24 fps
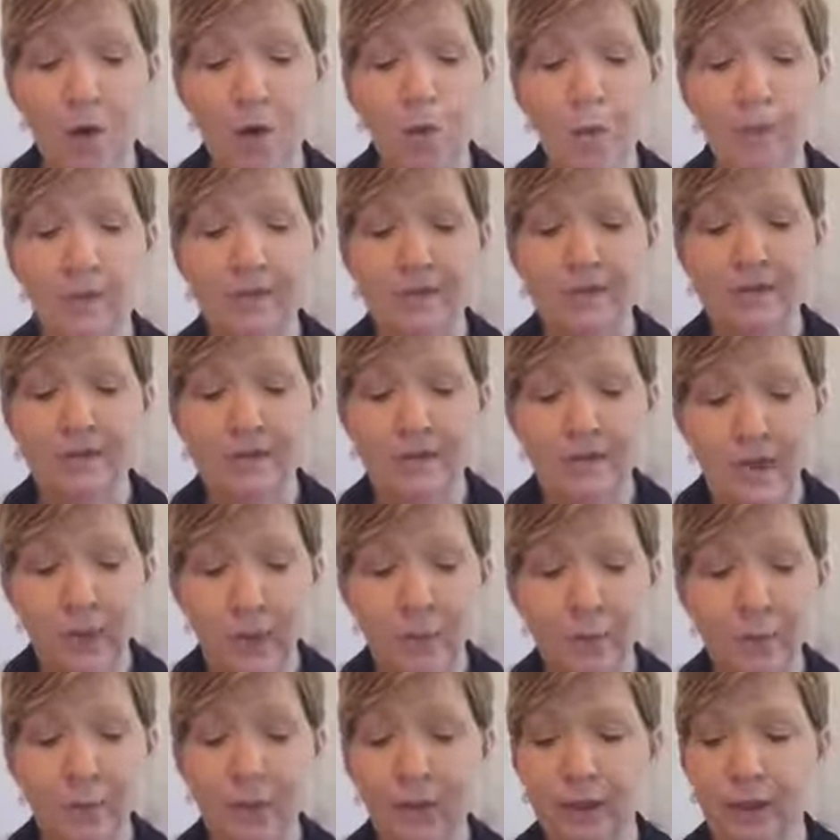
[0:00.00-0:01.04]
We
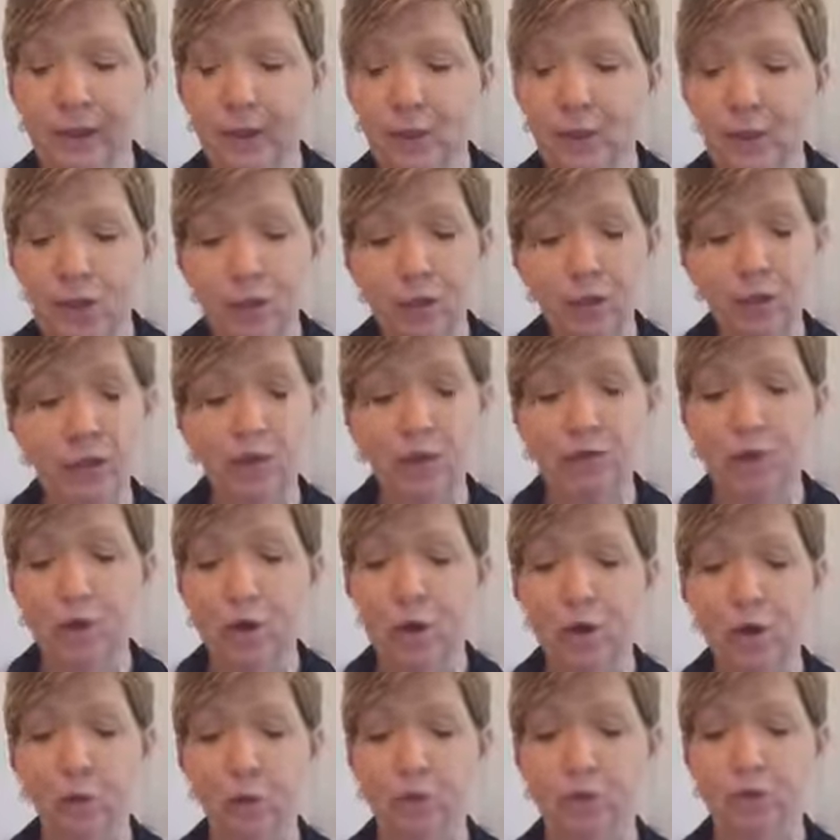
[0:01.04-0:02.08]
stumble at noon as
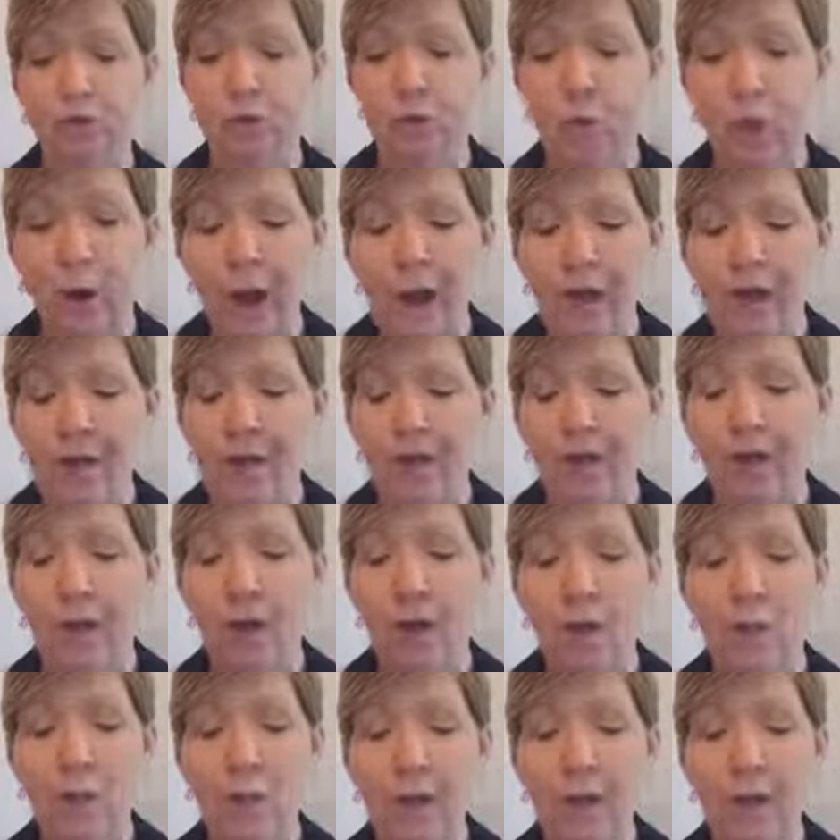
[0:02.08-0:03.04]
though it were twilight.